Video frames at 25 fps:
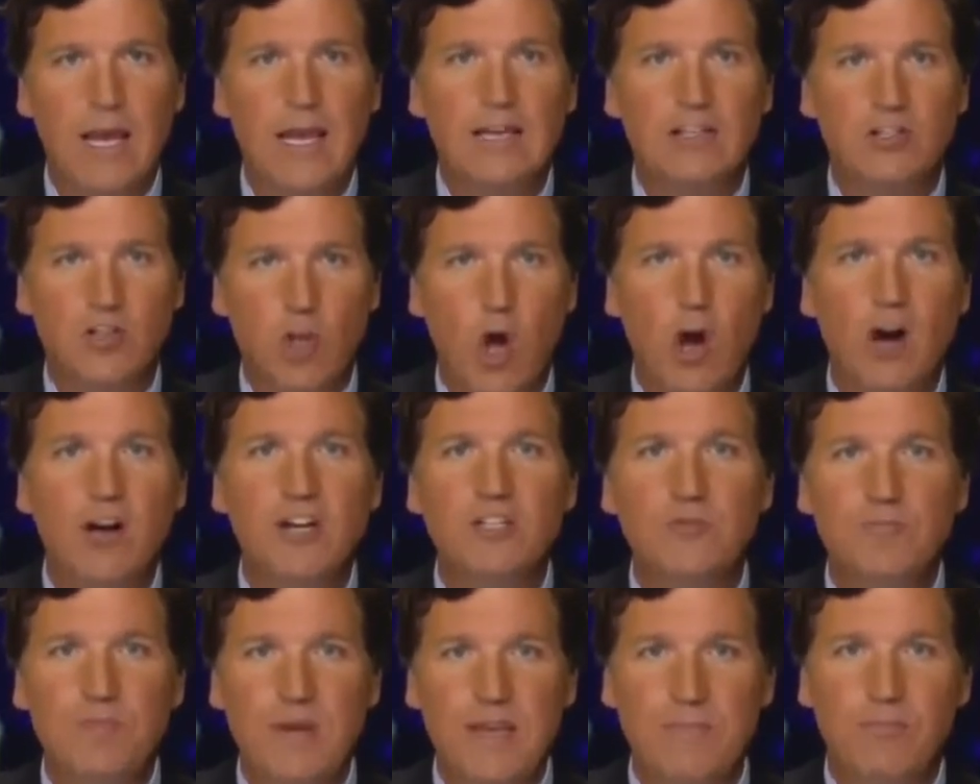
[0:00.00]
As
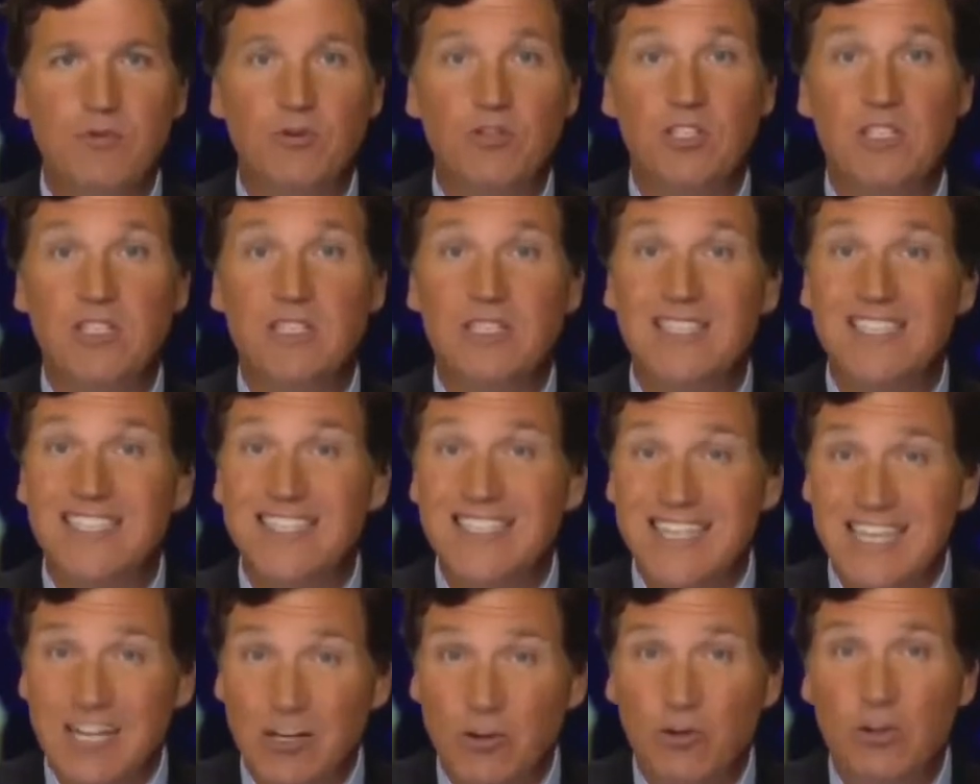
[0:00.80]
long as people
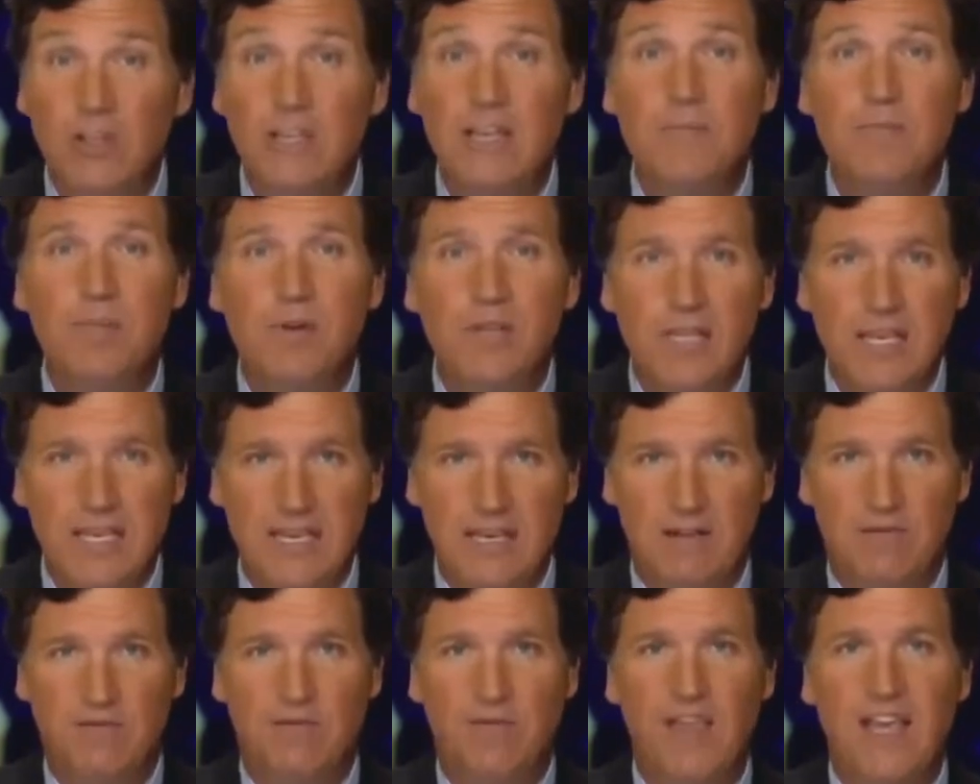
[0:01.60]
sincerely
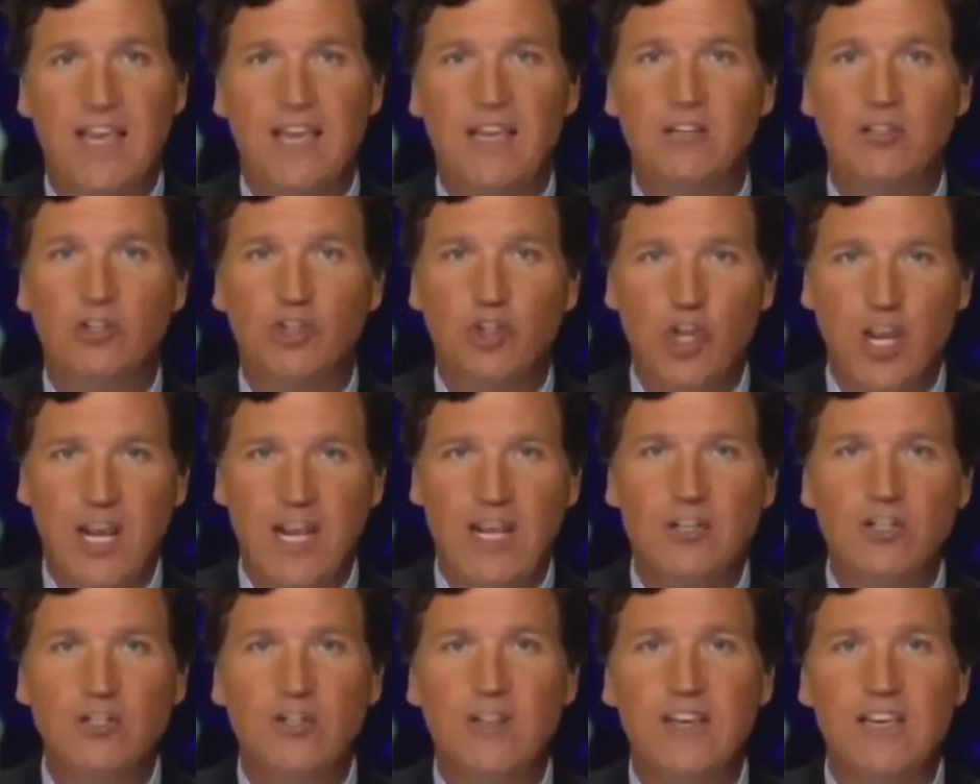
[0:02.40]
believe they can
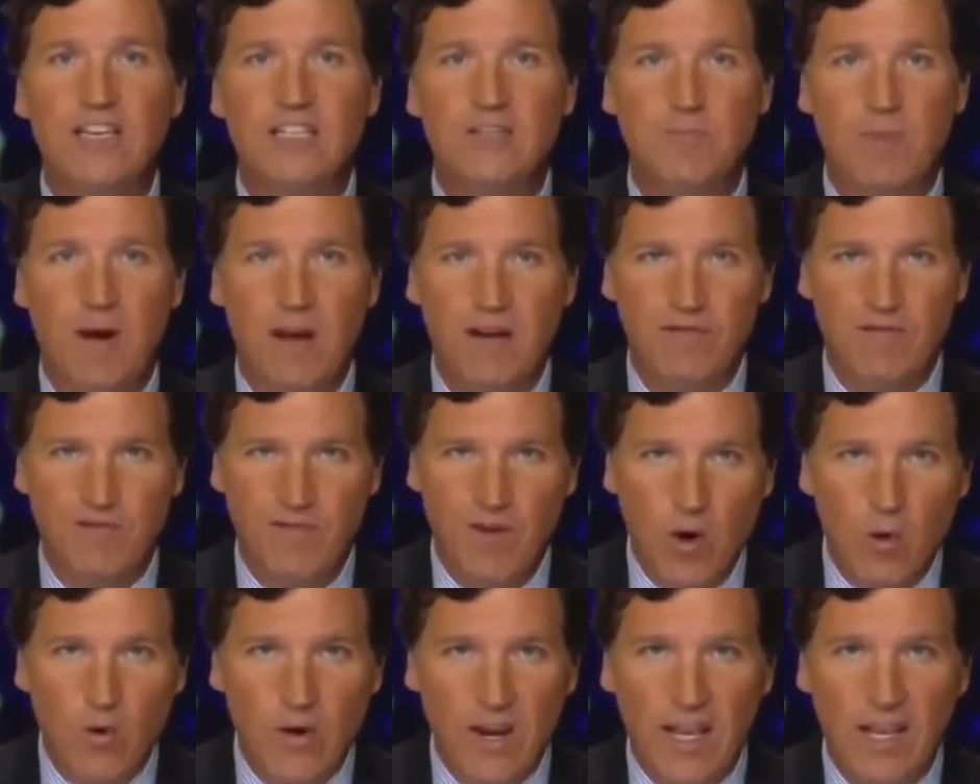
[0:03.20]
change things by
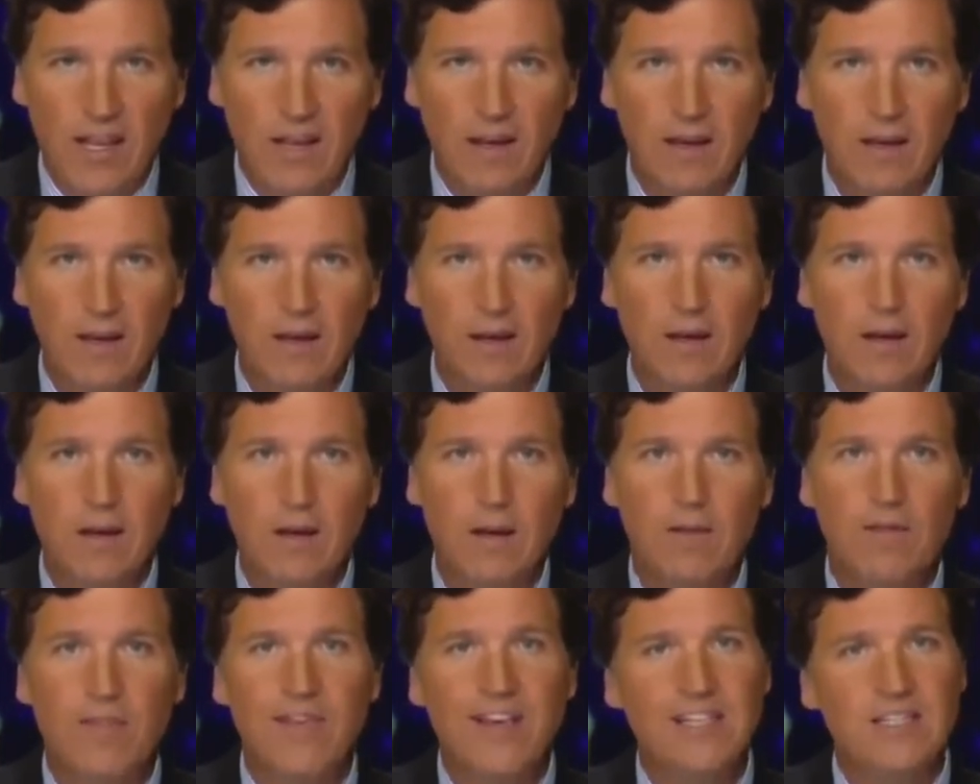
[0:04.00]
voting,
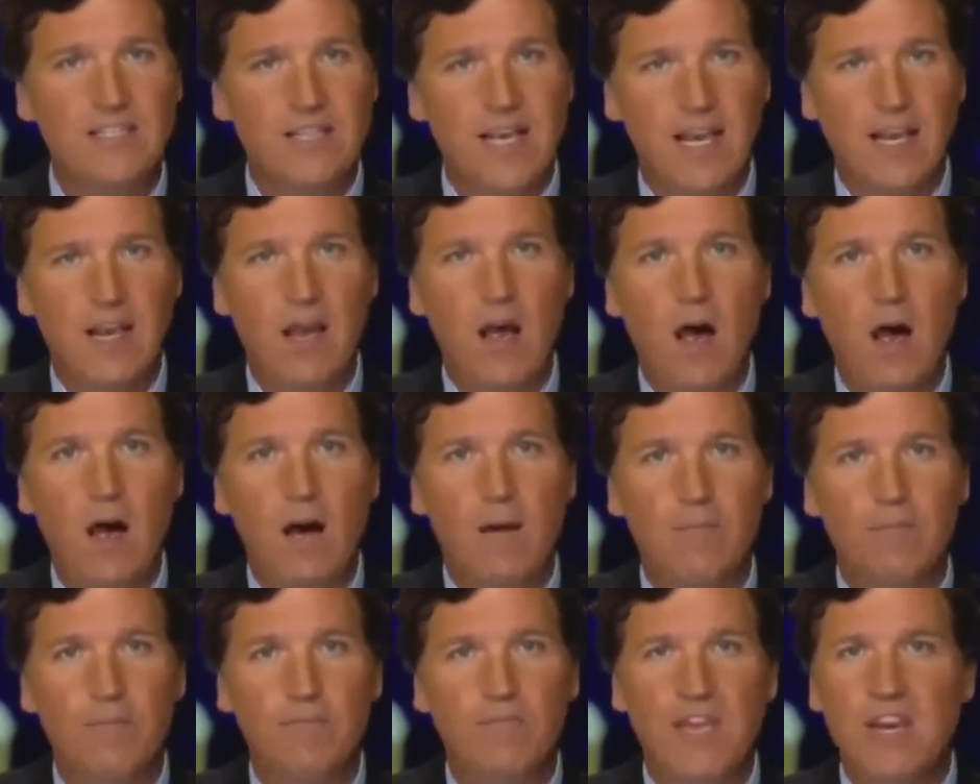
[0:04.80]
they stay
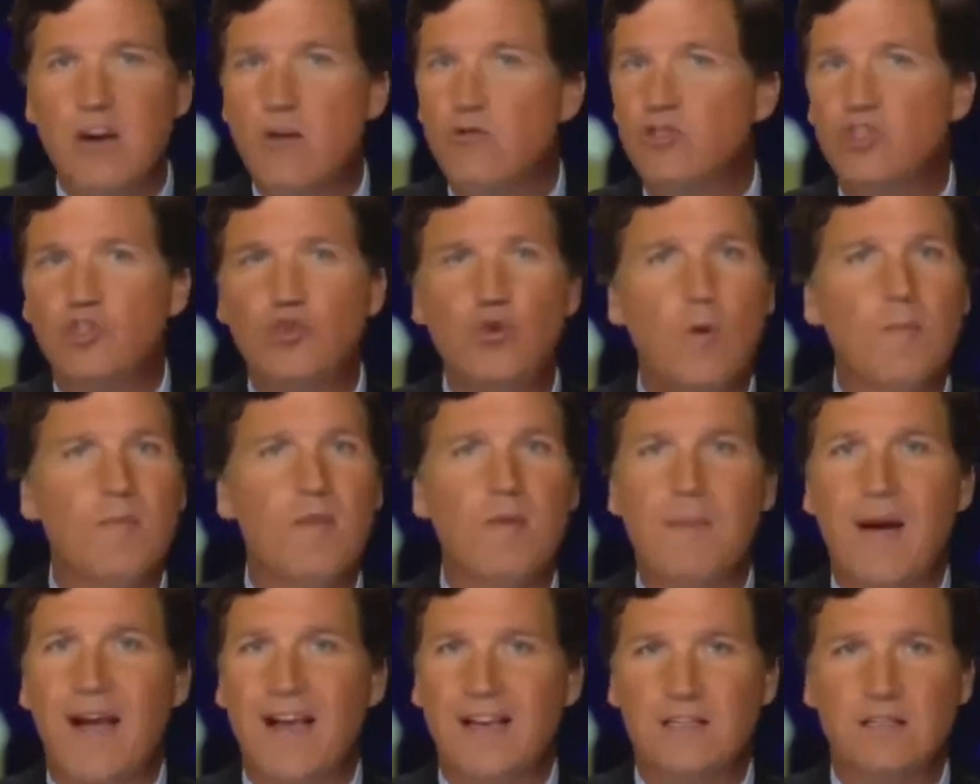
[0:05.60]
calm. They don't
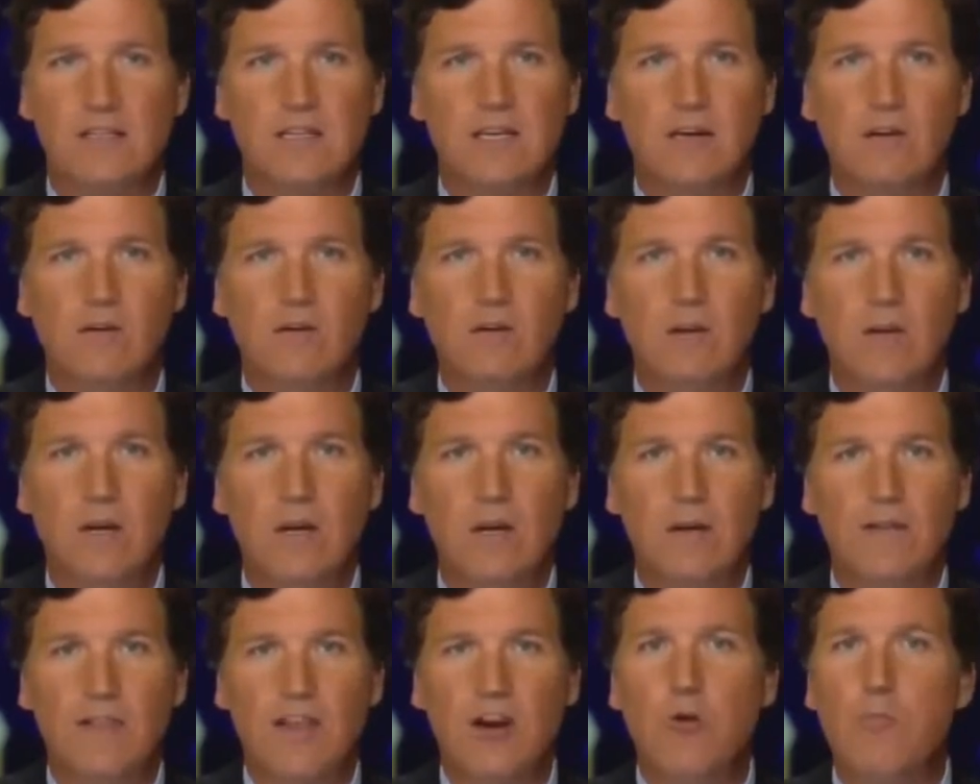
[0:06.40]
storm the Bastille.
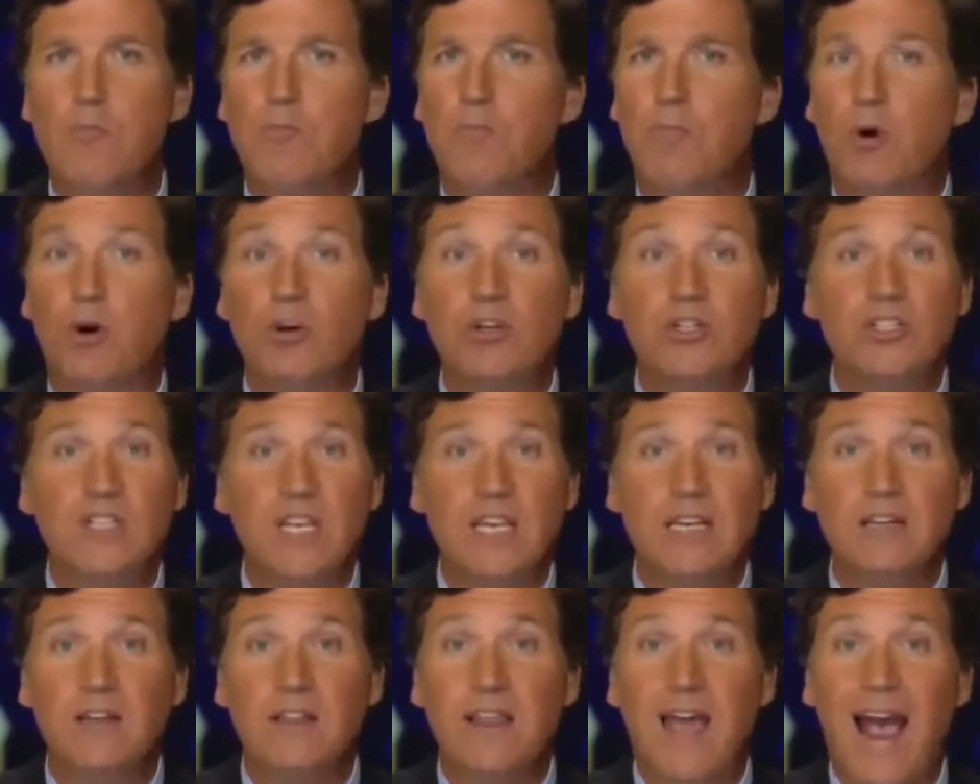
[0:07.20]
They don't
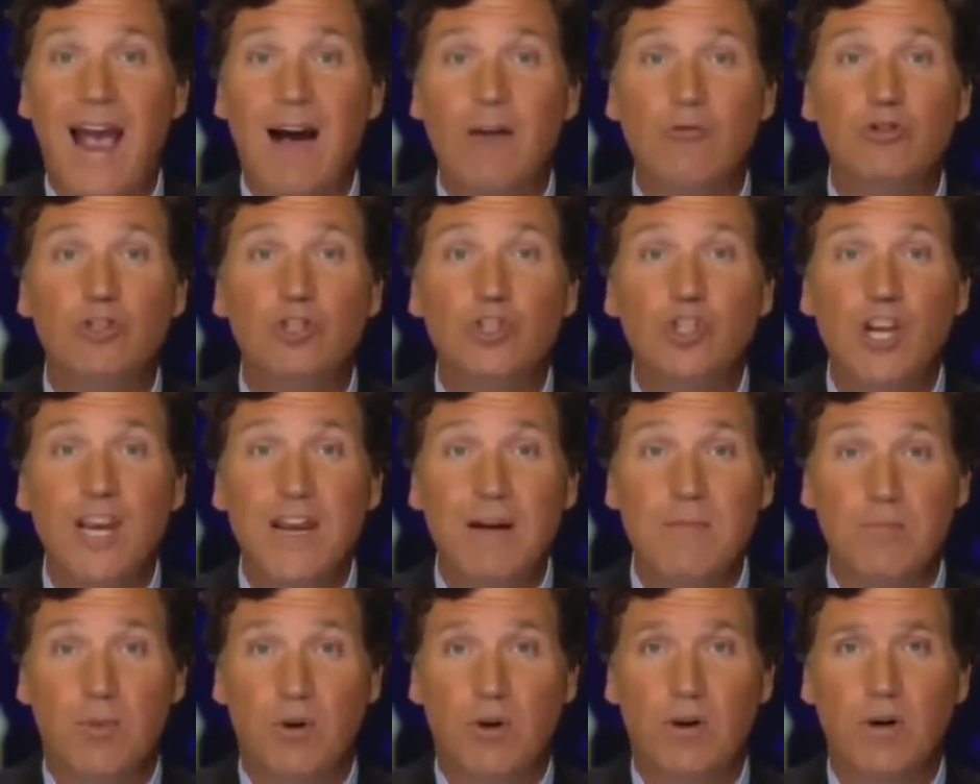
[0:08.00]
burst into the House
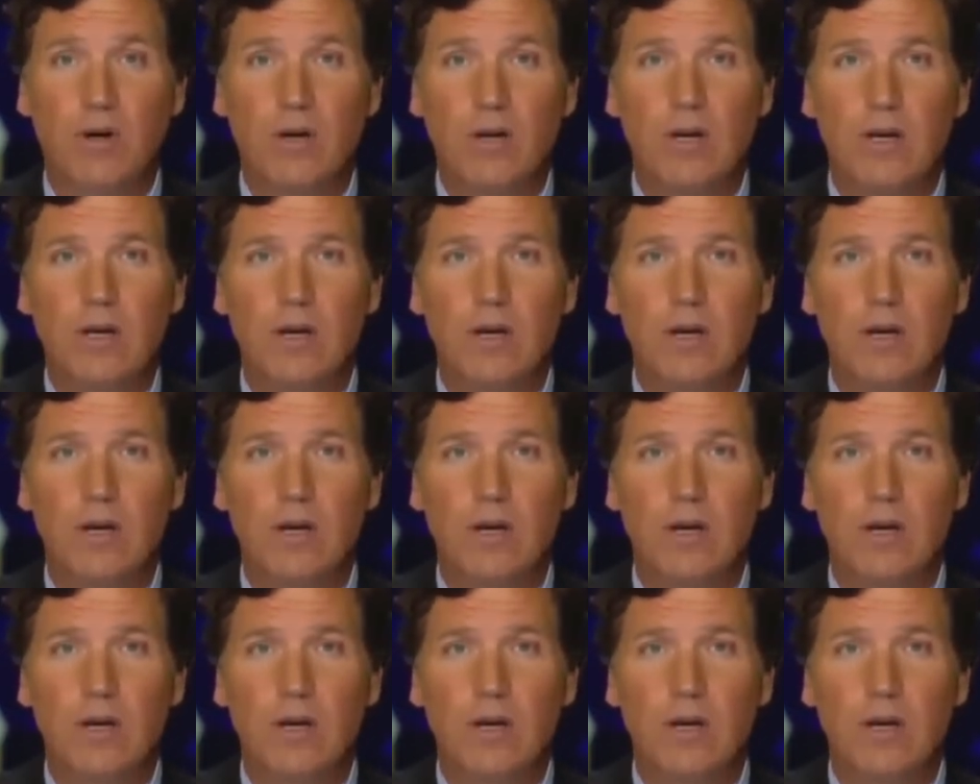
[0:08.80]
chamber.